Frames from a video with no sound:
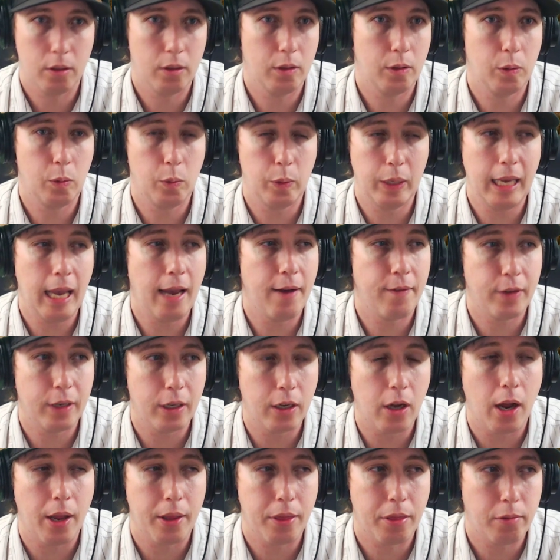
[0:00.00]
we haven't
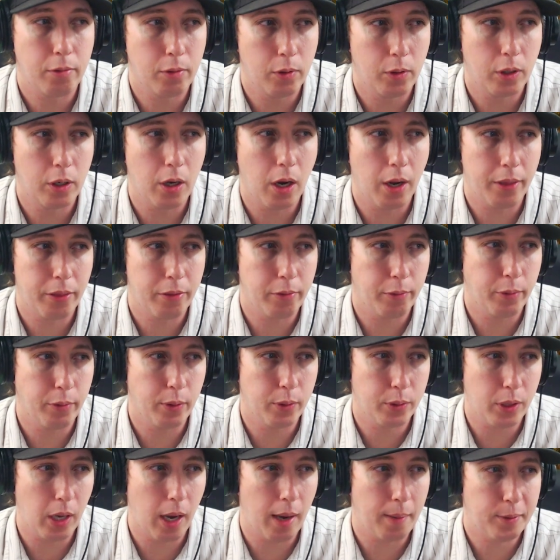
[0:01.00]
gone through
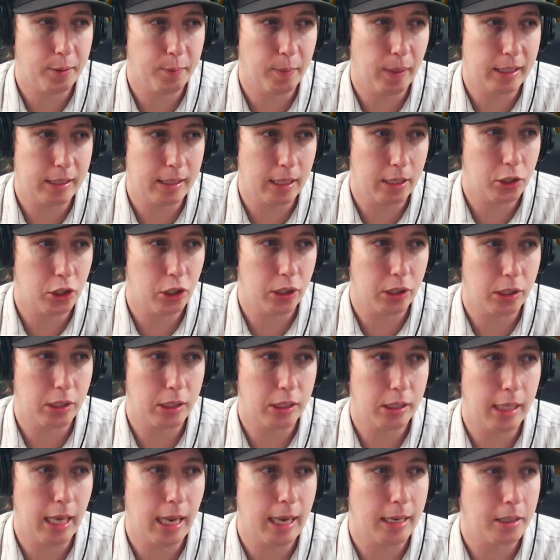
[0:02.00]
those
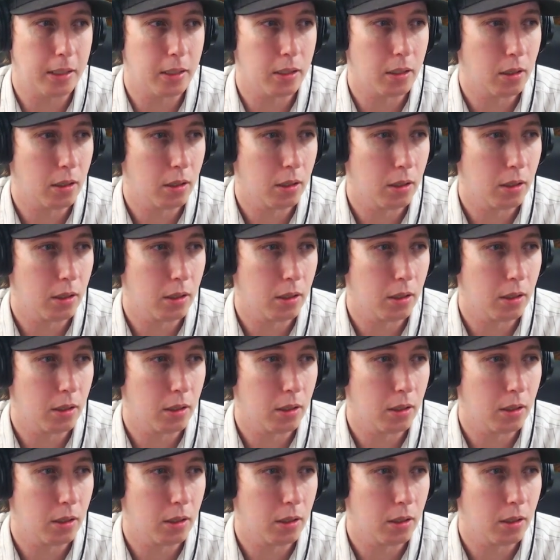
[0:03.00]
optimizations yet.